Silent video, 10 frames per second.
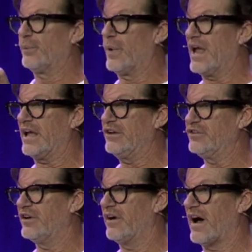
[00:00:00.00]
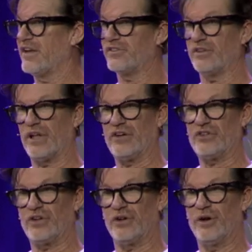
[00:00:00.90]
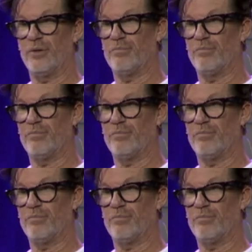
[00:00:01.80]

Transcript: rage, isolation,